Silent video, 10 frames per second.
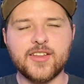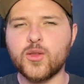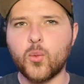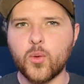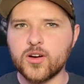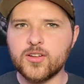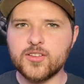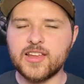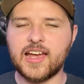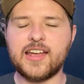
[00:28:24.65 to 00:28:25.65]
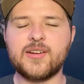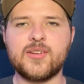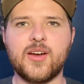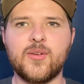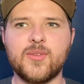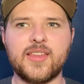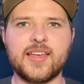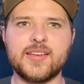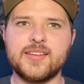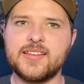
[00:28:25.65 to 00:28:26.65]
on the world? I don't know,
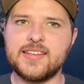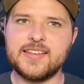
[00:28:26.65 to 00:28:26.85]
like